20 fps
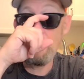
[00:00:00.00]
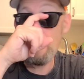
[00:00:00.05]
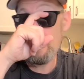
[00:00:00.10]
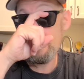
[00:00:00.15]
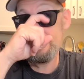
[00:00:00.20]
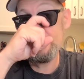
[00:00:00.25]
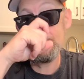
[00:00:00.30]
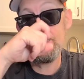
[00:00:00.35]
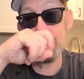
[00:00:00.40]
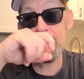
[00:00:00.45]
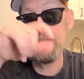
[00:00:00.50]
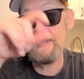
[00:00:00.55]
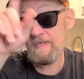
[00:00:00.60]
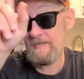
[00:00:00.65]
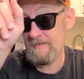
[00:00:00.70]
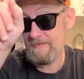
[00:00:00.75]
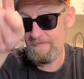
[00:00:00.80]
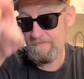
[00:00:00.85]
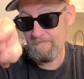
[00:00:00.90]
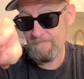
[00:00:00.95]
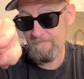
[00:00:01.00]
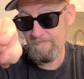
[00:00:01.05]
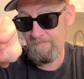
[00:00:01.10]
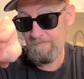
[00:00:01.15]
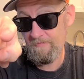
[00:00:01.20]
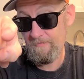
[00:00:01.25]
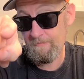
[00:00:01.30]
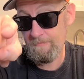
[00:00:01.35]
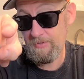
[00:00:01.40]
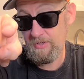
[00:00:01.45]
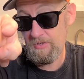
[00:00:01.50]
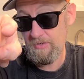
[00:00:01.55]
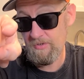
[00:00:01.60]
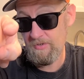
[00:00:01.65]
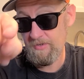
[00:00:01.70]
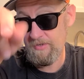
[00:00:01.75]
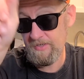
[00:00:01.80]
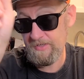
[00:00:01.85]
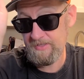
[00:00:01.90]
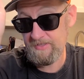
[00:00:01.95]
I say that from
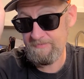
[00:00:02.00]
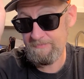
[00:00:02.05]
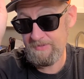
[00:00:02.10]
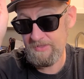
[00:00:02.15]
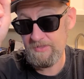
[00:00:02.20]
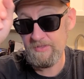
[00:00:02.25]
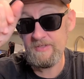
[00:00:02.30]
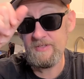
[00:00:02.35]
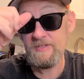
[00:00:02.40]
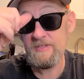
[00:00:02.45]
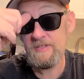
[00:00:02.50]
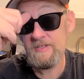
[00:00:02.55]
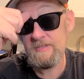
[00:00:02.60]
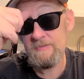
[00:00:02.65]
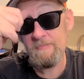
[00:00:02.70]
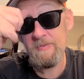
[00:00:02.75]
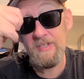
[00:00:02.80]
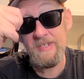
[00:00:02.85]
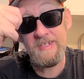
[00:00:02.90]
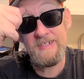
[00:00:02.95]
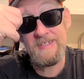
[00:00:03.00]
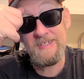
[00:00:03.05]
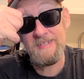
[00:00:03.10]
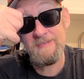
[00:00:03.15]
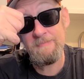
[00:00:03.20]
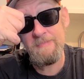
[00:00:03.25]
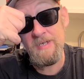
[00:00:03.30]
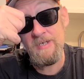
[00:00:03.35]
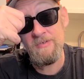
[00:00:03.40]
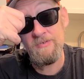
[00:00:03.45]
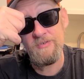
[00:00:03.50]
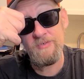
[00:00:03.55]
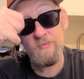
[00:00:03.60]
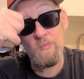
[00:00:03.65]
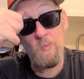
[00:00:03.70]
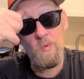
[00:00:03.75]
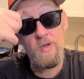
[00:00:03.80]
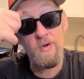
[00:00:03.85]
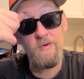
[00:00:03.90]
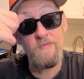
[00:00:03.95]
pure experience. The place smells
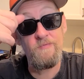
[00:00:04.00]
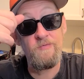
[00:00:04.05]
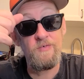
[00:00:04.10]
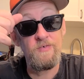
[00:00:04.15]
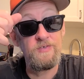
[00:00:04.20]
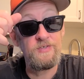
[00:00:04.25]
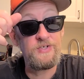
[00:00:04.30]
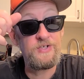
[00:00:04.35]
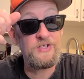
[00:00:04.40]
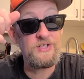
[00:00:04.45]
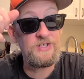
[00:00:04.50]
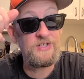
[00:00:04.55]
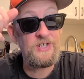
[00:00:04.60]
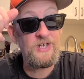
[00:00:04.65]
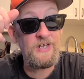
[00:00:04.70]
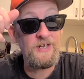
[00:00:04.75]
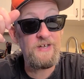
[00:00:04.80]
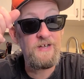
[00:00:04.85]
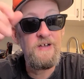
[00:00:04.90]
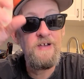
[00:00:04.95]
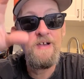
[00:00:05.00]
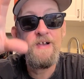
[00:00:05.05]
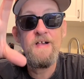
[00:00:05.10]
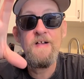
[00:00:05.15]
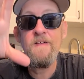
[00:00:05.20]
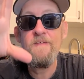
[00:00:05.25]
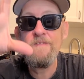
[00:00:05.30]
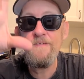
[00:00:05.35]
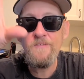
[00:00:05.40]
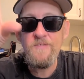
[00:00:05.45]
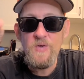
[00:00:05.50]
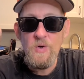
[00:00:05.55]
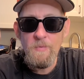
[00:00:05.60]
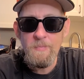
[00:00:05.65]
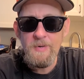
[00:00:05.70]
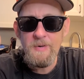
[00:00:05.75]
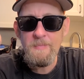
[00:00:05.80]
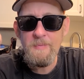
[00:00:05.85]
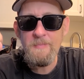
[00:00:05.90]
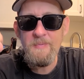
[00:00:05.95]
wonderful. It's just like, if you
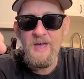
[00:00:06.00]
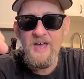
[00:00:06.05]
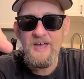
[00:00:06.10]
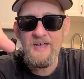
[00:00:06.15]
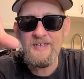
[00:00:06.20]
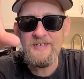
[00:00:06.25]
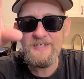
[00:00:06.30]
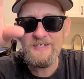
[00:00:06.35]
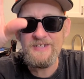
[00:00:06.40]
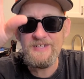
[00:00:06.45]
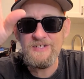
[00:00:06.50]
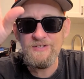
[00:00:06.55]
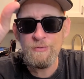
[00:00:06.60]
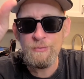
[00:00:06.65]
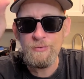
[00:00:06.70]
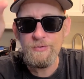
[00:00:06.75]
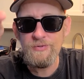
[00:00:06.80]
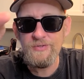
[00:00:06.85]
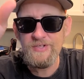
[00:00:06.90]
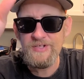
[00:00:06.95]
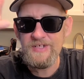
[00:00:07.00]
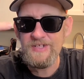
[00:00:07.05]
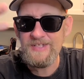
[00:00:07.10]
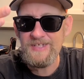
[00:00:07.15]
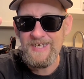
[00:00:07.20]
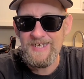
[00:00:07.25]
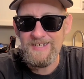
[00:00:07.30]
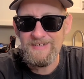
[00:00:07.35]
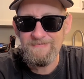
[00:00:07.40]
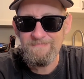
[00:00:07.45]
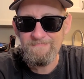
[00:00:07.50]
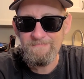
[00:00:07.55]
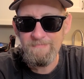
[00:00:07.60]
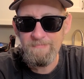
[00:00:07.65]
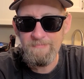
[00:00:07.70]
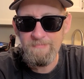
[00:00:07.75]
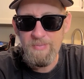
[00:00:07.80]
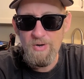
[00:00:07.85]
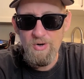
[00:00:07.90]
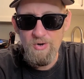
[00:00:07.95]
open up a pack of instant noodles and get that
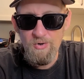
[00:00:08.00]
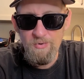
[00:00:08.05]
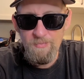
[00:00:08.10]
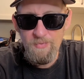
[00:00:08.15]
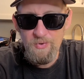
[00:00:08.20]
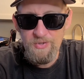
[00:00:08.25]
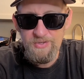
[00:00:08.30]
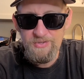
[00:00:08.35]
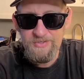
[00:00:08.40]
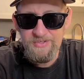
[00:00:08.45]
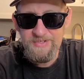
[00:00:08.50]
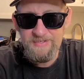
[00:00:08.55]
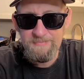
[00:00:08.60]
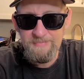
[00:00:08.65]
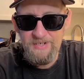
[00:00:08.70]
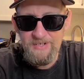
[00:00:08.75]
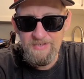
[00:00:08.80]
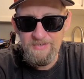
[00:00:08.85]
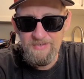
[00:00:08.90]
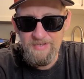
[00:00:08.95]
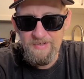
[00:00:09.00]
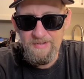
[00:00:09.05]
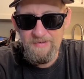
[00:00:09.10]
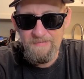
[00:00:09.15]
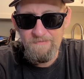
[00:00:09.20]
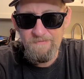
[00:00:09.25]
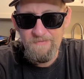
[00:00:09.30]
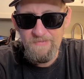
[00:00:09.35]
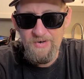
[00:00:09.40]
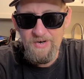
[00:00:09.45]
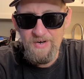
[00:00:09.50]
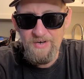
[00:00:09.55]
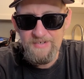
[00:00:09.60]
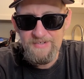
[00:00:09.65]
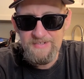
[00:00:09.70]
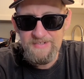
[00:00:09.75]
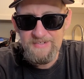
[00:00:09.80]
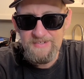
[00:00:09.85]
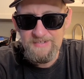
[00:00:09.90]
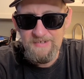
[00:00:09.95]
palm oil smell, that like
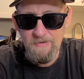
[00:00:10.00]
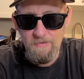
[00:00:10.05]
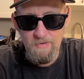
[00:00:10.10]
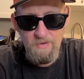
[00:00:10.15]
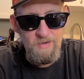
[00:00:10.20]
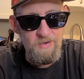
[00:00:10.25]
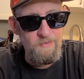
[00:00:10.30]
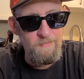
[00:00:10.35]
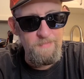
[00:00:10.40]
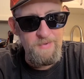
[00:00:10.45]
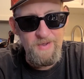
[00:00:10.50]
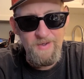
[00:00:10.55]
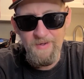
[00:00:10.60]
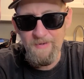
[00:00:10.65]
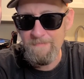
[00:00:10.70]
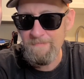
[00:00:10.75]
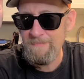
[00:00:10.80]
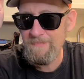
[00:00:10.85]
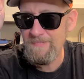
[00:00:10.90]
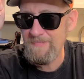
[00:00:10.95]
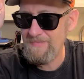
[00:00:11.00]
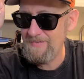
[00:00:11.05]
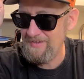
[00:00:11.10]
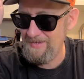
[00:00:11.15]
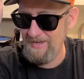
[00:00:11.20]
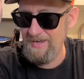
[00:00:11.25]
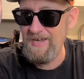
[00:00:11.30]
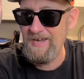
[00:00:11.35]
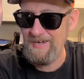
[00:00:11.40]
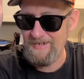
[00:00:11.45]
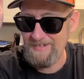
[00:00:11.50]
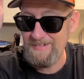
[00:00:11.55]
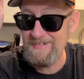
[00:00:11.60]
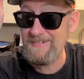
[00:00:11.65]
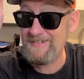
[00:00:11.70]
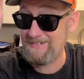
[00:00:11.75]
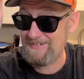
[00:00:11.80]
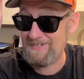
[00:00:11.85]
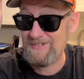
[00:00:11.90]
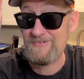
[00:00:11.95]
fried stuff, oh man,
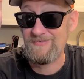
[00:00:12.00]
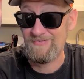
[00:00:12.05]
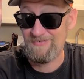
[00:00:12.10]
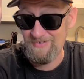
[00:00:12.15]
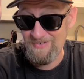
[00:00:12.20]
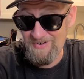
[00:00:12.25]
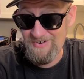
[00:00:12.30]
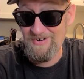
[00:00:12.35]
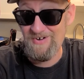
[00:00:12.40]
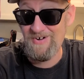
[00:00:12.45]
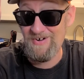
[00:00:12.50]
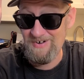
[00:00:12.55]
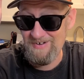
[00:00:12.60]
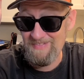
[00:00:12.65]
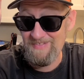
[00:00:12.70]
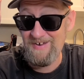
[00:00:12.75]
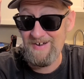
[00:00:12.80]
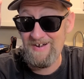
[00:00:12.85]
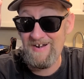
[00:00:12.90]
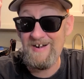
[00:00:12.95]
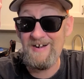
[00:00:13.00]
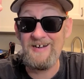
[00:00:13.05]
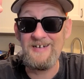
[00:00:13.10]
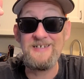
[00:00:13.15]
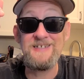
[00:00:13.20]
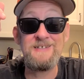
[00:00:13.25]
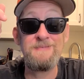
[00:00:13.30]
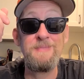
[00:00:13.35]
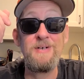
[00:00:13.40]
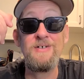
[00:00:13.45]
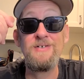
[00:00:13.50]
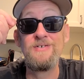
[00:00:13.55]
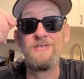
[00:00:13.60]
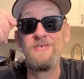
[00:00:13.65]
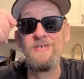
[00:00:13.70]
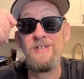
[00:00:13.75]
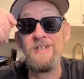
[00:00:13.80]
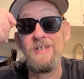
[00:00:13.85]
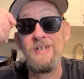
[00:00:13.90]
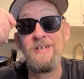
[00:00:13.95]
it's strong there. It smells
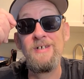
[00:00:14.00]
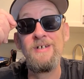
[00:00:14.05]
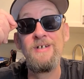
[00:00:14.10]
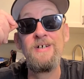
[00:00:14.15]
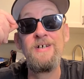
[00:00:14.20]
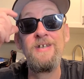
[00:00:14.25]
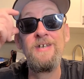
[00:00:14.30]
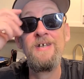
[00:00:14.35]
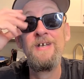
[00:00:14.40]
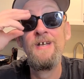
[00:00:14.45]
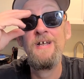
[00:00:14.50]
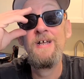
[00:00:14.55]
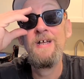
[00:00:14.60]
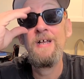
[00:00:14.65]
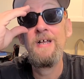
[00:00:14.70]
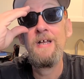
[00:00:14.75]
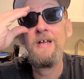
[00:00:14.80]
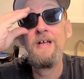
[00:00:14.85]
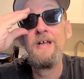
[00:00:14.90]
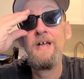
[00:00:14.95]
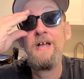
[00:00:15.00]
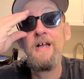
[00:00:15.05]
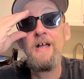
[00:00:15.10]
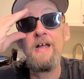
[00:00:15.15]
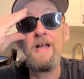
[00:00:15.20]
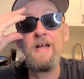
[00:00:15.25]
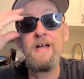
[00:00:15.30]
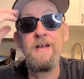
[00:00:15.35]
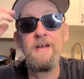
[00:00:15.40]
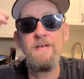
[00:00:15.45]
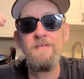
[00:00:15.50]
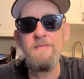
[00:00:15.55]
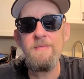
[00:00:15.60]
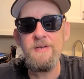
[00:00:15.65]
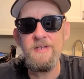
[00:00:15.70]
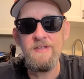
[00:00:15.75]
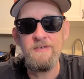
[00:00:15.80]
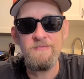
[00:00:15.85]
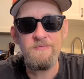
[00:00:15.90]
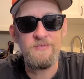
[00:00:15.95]
really good. And
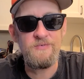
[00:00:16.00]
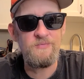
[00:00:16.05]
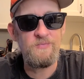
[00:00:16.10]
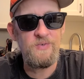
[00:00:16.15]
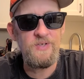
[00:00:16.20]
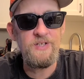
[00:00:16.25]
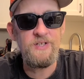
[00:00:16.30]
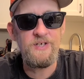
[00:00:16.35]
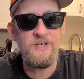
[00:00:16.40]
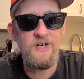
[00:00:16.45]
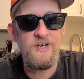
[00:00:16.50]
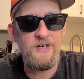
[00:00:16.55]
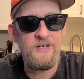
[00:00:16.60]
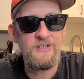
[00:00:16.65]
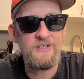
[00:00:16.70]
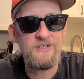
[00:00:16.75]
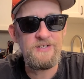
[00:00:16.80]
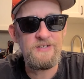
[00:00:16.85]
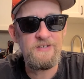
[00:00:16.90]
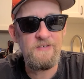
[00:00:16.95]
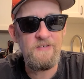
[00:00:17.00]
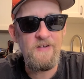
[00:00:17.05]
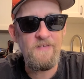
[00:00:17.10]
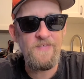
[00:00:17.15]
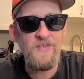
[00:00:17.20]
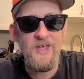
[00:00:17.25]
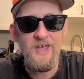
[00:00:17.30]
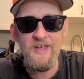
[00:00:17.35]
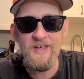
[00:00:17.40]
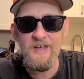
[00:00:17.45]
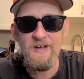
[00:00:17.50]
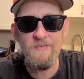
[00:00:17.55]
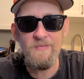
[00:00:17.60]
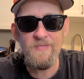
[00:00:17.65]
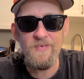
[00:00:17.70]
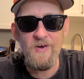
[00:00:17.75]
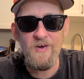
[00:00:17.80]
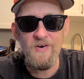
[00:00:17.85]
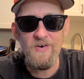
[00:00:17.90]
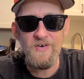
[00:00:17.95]
everybody there was really nice. Got to hang out
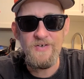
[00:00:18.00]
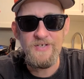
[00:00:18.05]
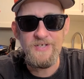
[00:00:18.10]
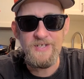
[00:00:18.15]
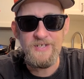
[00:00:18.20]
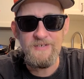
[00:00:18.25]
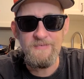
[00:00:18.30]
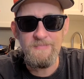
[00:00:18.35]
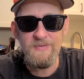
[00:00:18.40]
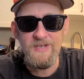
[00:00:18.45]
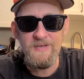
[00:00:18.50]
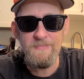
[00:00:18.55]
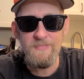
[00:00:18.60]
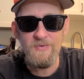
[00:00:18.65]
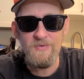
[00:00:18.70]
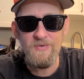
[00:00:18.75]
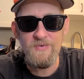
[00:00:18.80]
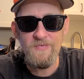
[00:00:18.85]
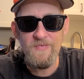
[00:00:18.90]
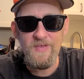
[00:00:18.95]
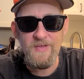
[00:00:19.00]
with the R&D people.